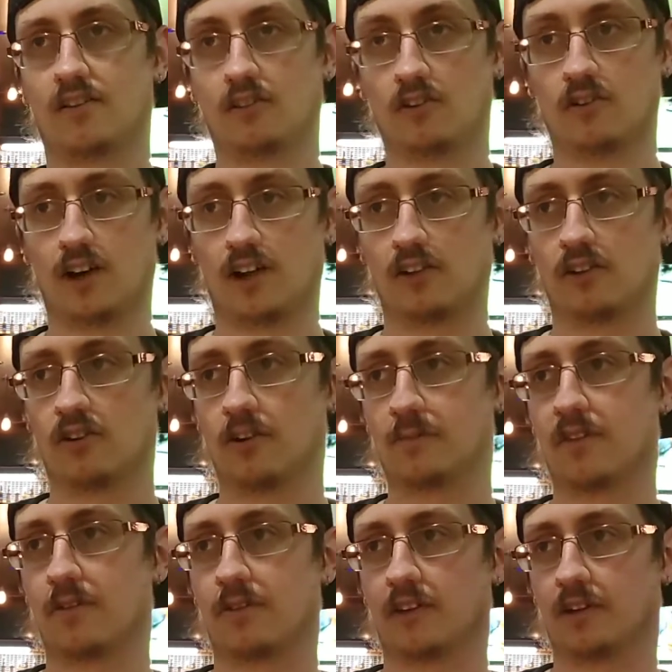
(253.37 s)
lo I load up the
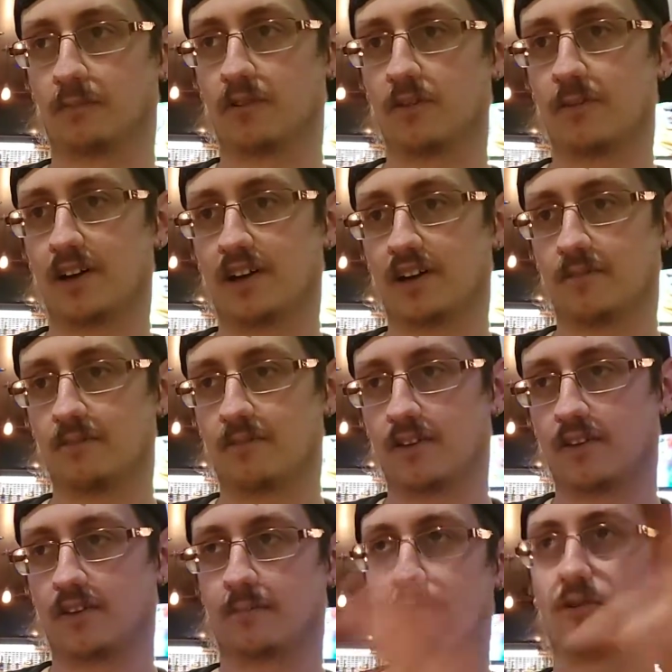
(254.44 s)
computer back up, and
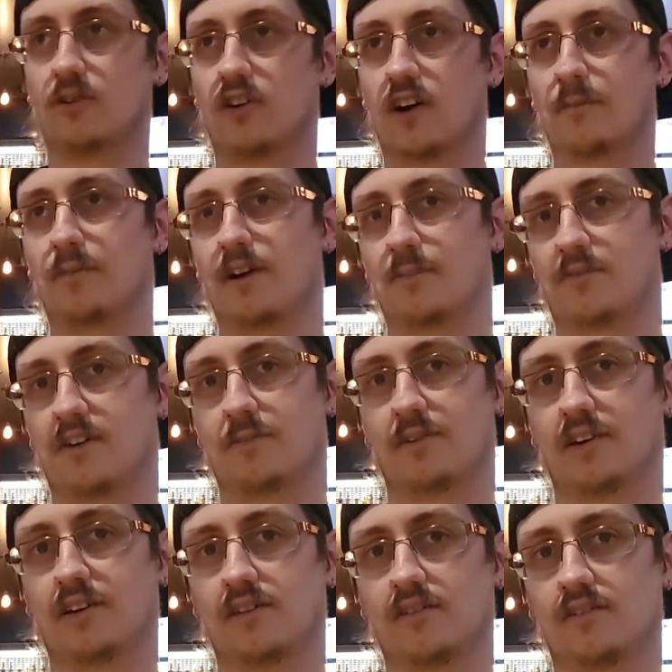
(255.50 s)
the program pops up
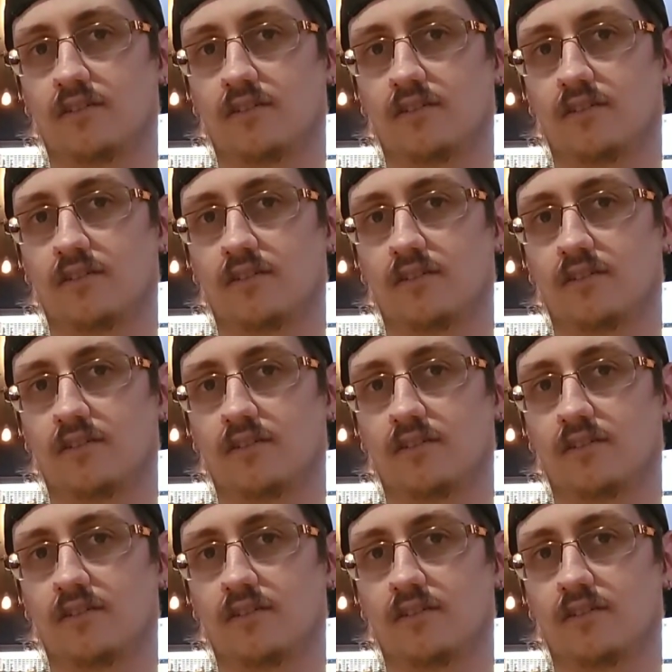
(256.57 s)
again